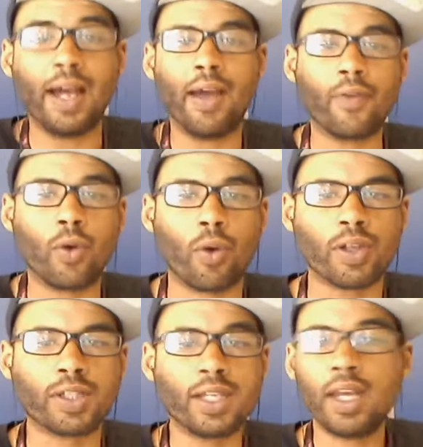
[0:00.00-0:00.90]
I, of
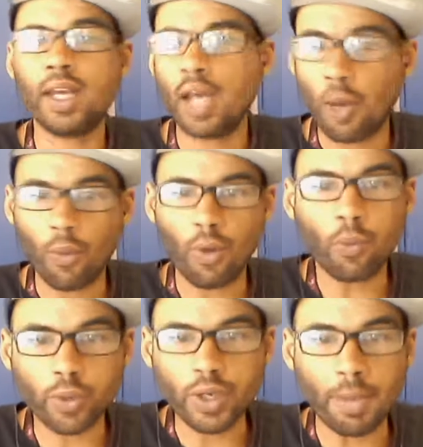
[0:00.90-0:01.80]
course,
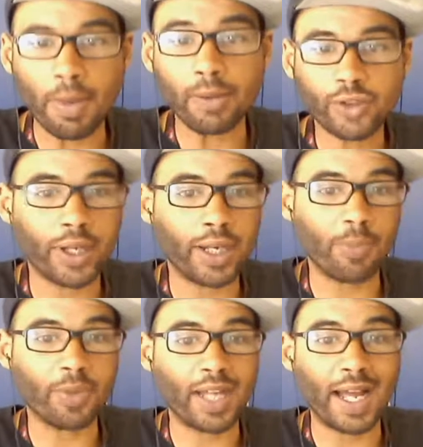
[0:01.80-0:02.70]
will come out straight up
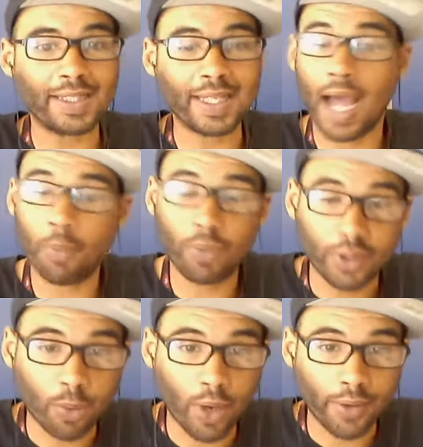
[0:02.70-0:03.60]
and I say I put the
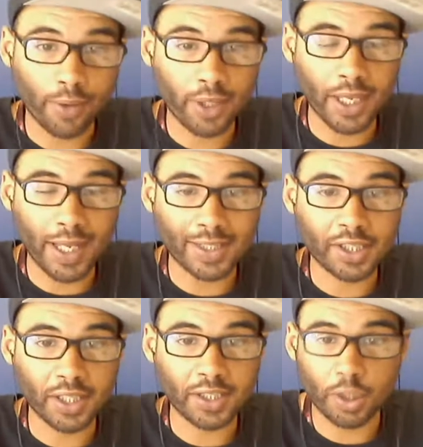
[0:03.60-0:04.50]
priority as
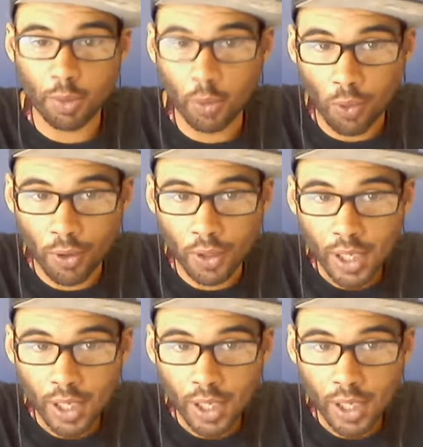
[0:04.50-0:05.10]
Jimmy Ward.